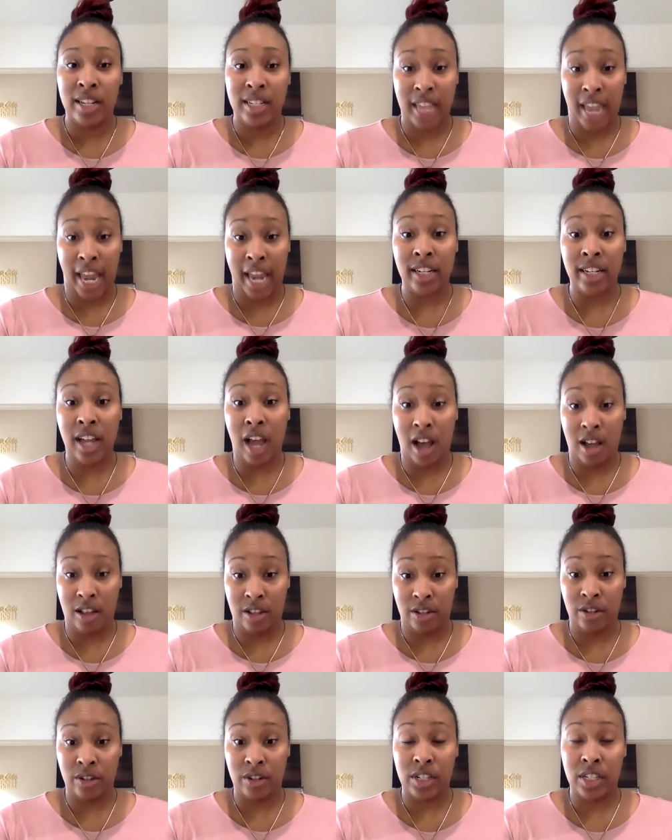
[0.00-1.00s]

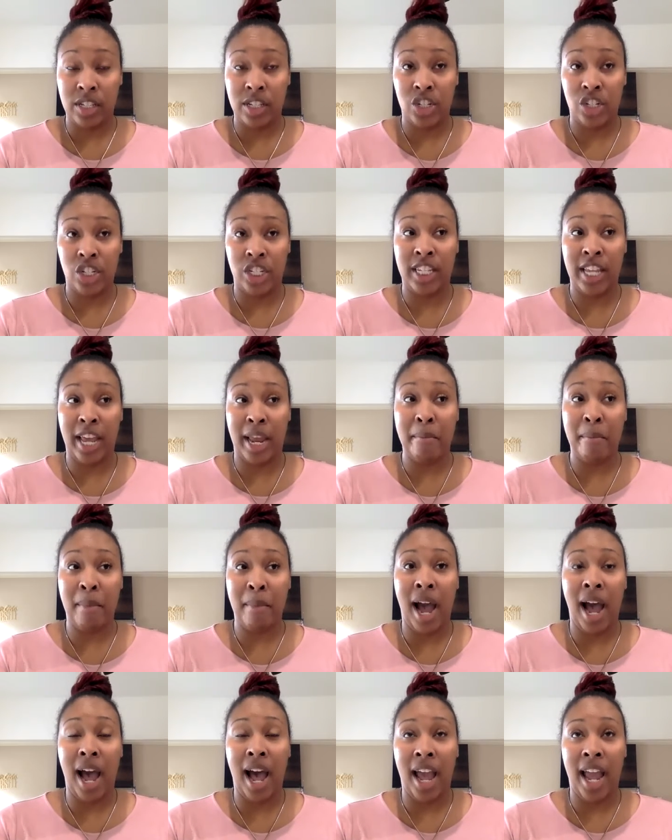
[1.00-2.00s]
$10." She said,
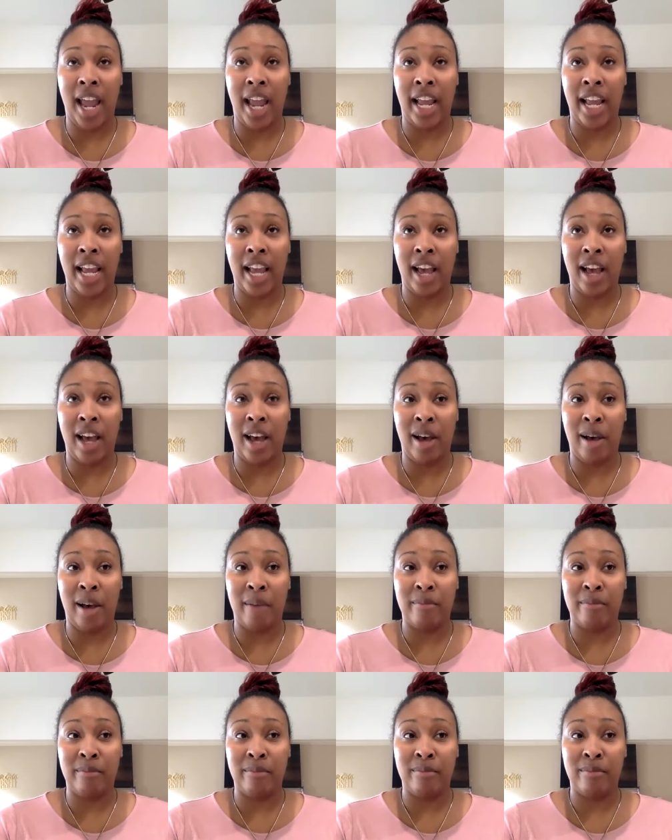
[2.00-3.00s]
"My
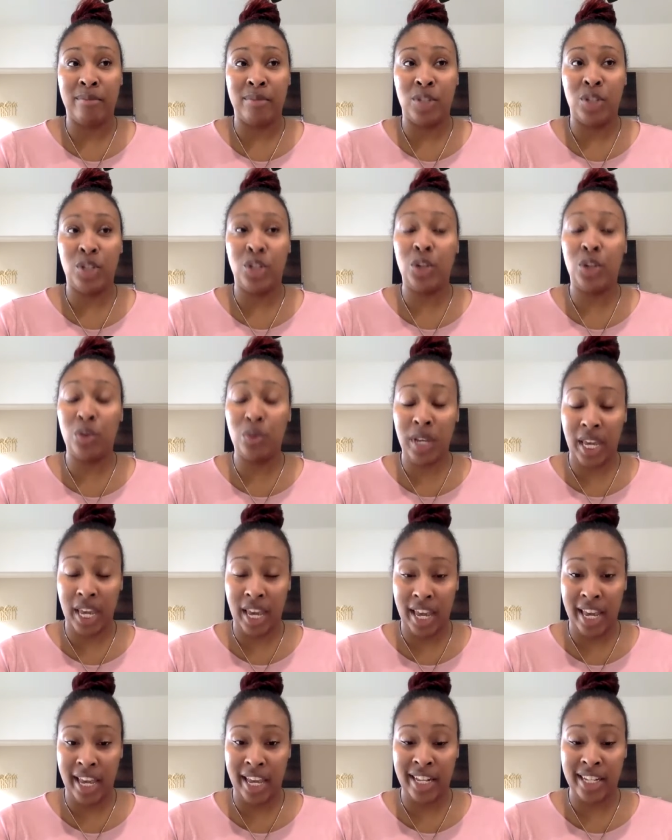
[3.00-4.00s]
two
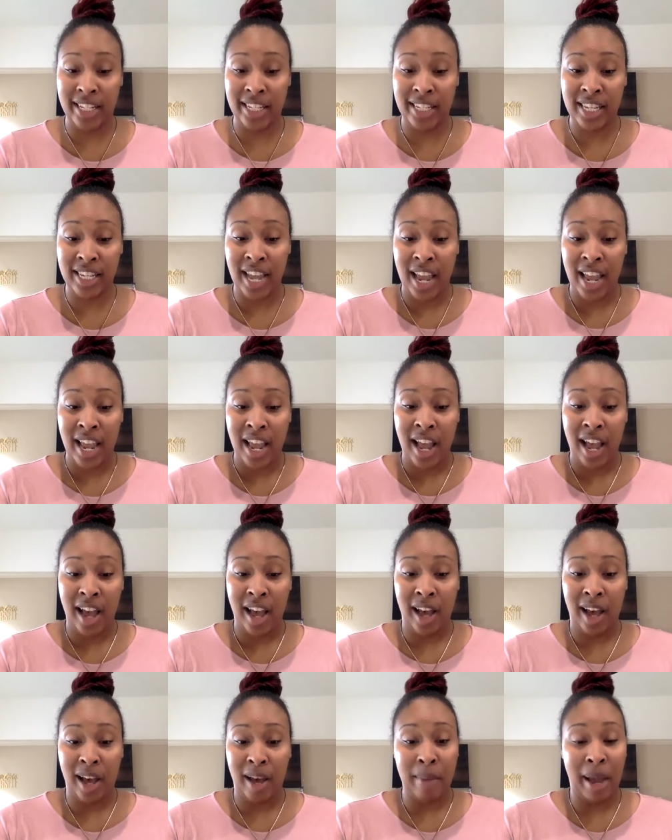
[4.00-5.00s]
kids,
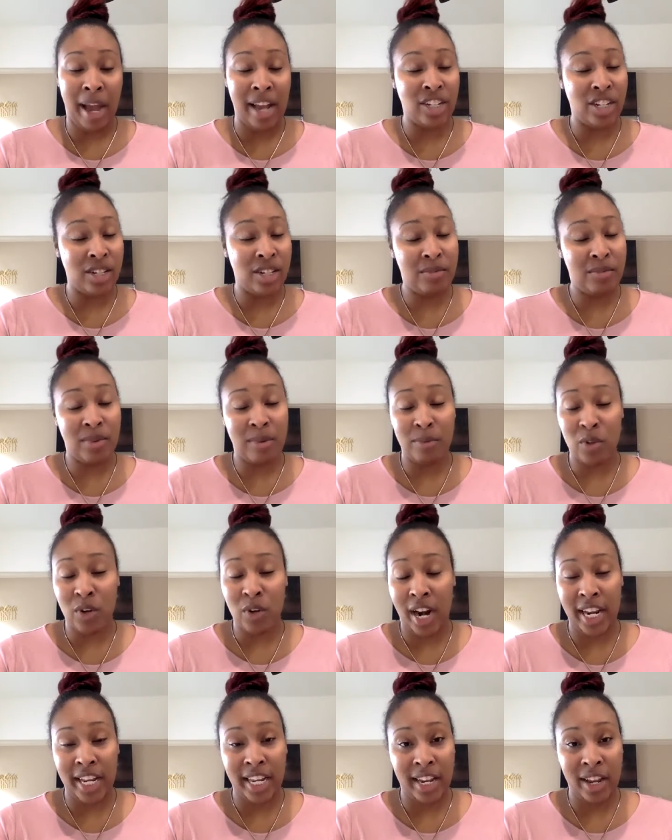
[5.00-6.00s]
I just am
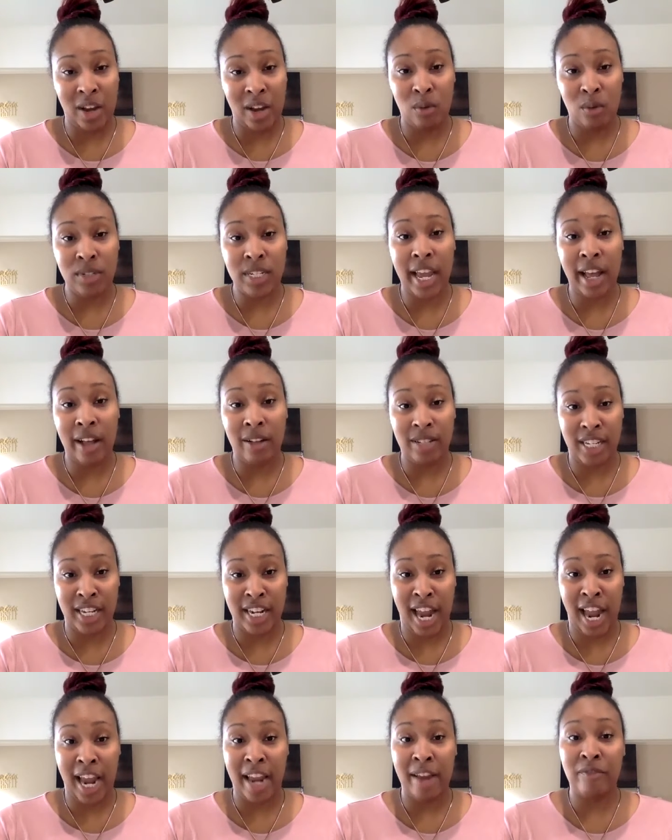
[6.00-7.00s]
trying to get a hotel
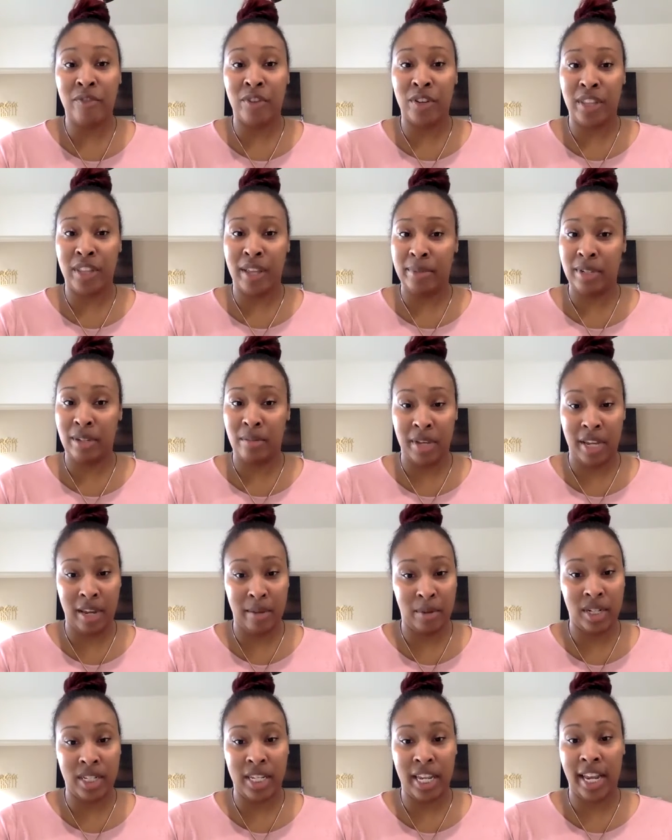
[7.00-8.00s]
tonight for them to be
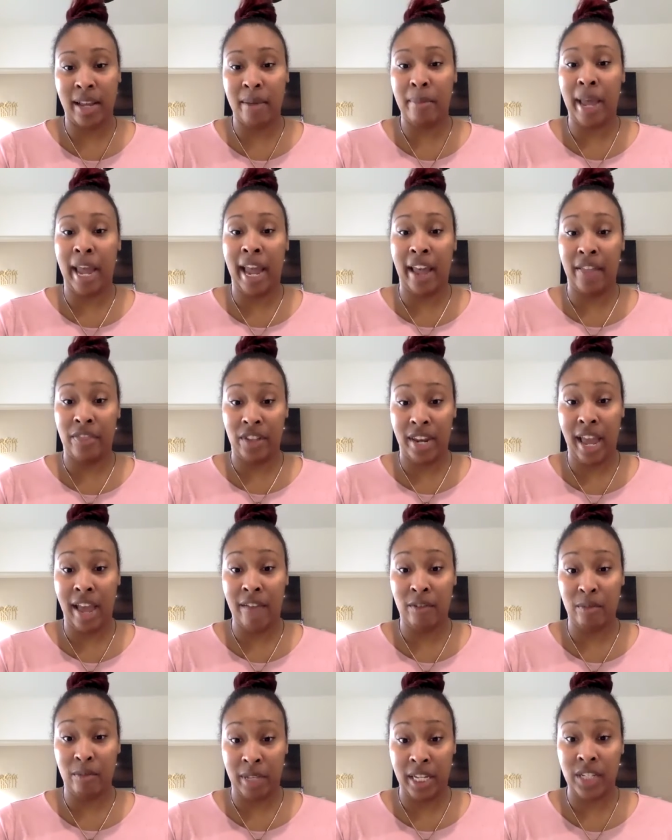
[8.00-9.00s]
able to take a bath and
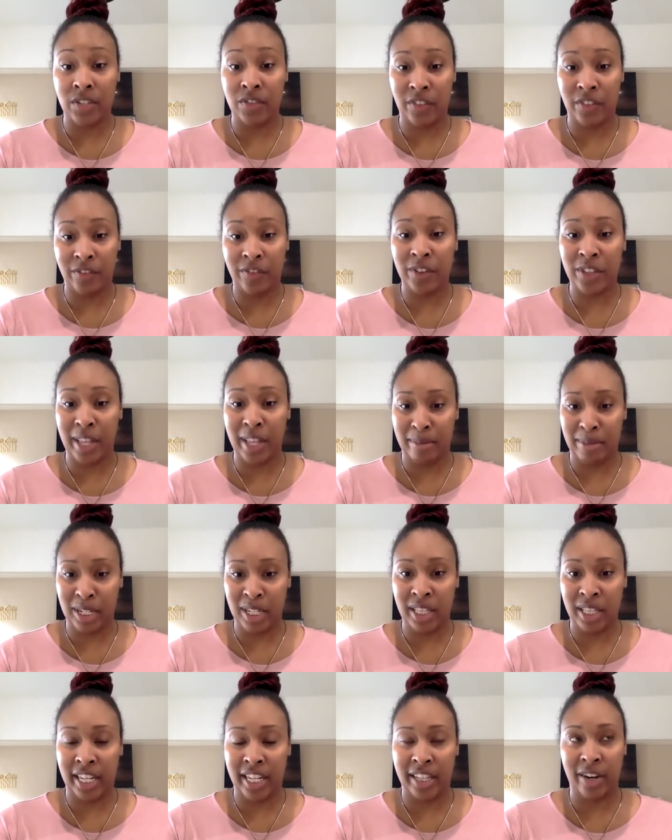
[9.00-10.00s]
have a place for them to
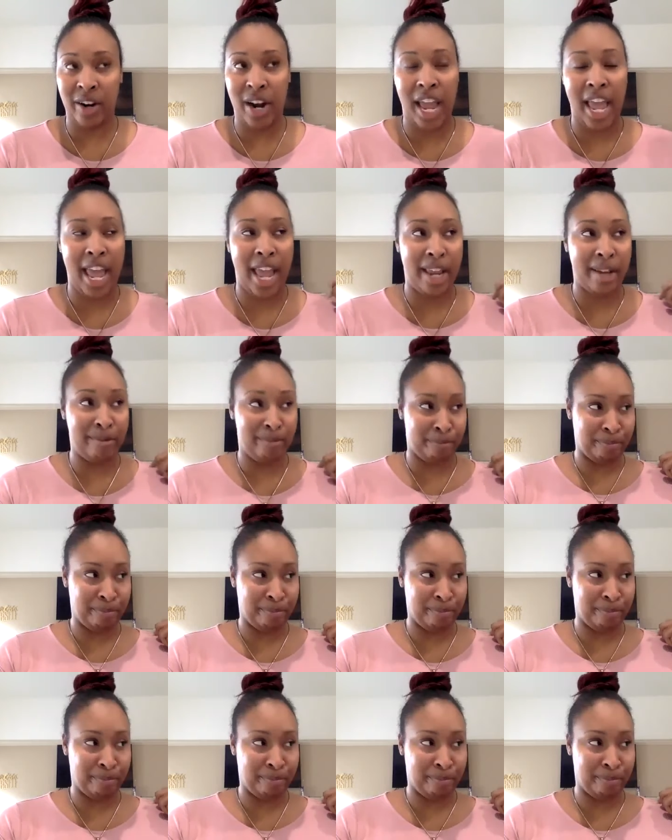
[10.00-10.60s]
lay their head."